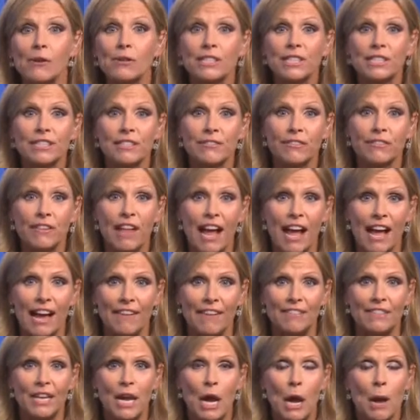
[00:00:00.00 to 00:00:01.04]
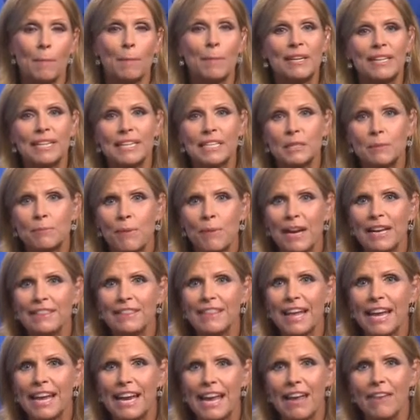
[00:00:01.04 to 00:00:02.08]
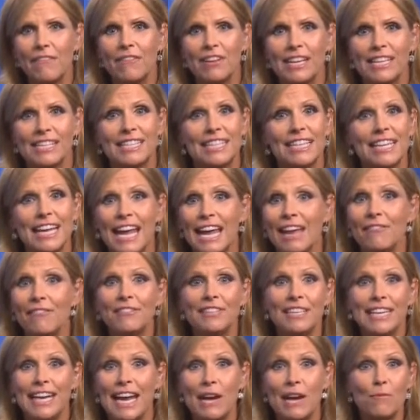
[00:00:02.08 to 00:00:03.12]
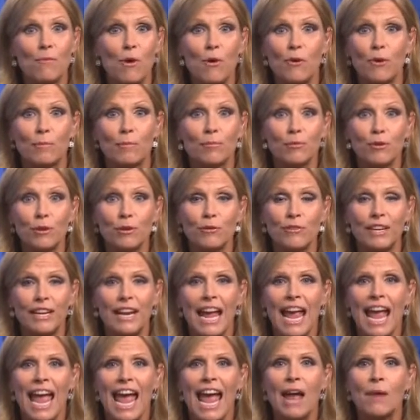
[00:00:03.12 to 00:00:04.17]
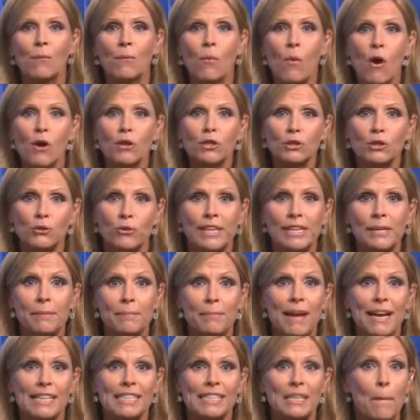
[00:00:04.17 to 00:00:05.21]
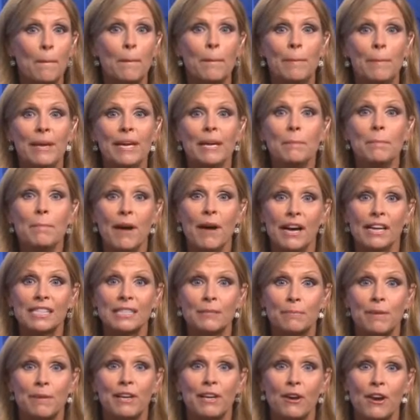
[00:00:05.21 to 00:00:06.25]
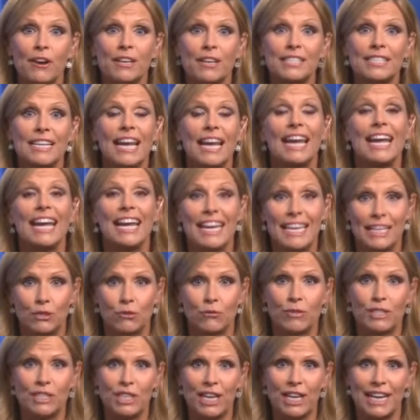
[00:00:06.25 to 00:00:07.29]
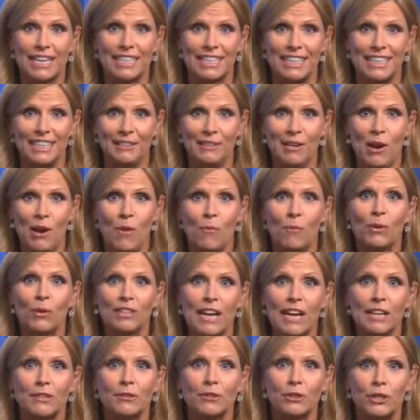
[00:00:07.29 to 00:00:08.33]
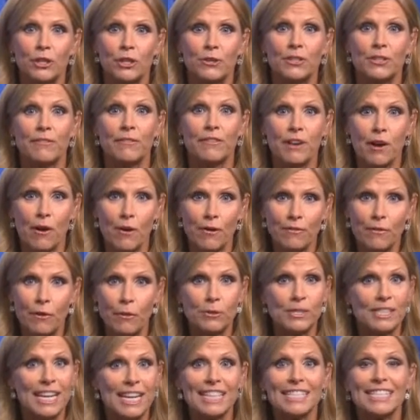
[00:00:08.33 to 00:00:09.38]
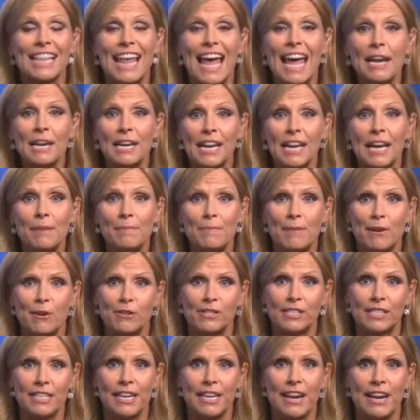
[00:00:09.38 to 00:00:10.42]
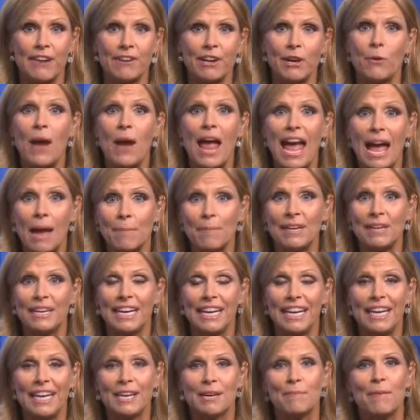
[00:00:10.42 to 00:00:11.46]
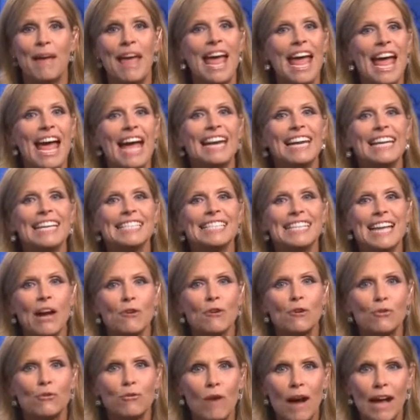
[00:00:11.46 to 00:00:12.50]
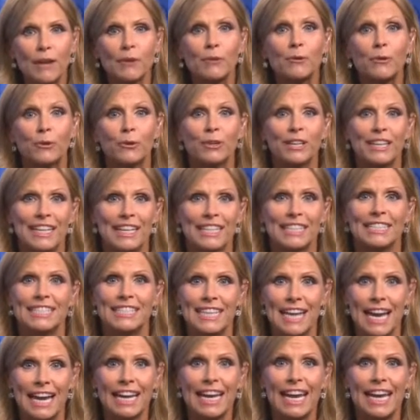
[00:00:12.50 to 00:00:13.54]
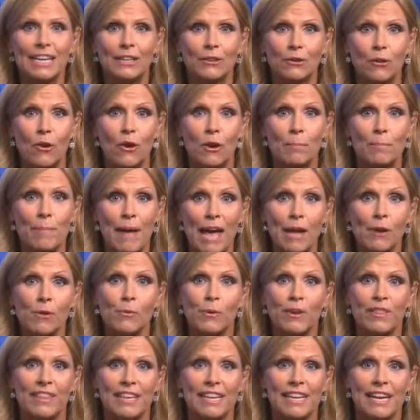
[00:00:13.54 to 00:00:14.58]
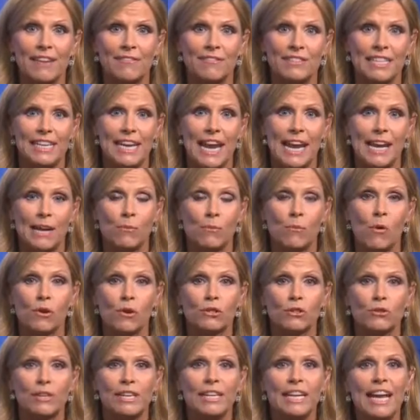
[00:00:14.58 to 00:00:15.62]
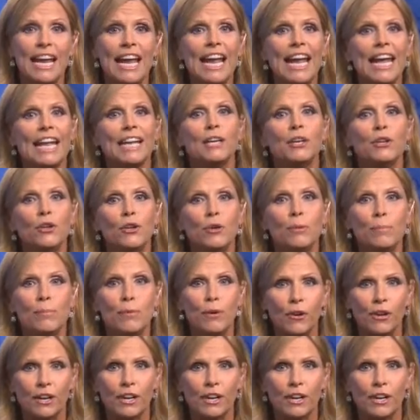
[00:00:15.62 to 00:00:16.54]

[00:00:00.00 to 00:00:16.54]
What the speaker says: thousands of lives, but despite that evidence, the FDA won't approve it and Wall Street makes big bucks because it's rejected? Well, Dr. Joseph Gulfo says that nightmare scenario happened to him, and he's now chronicled his decade-long battle with the FDA and Wall Street in a new